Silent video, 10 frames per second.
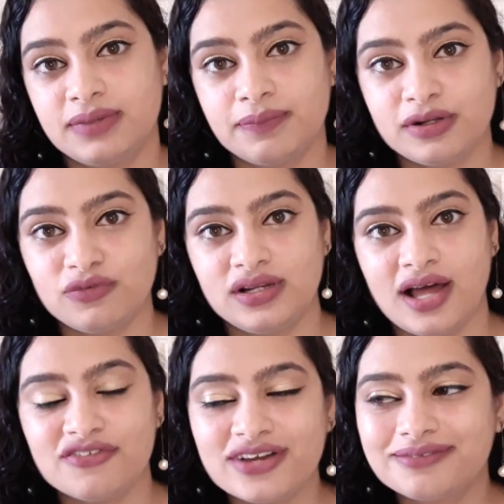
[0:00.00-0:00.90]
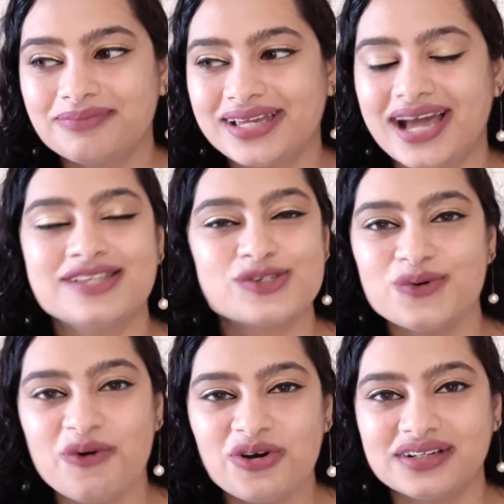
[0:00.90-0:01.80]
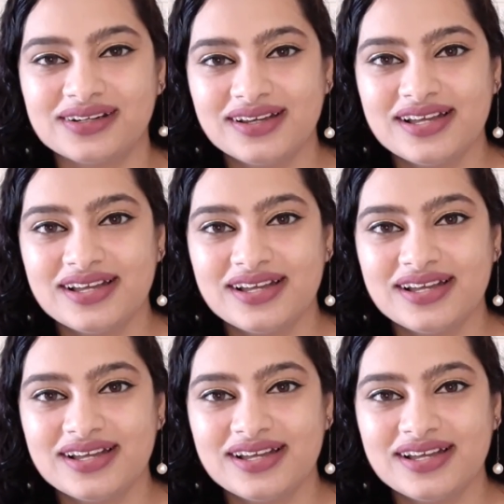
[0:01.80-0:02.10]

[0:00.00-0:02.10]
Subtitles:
People will laugh at me and so on.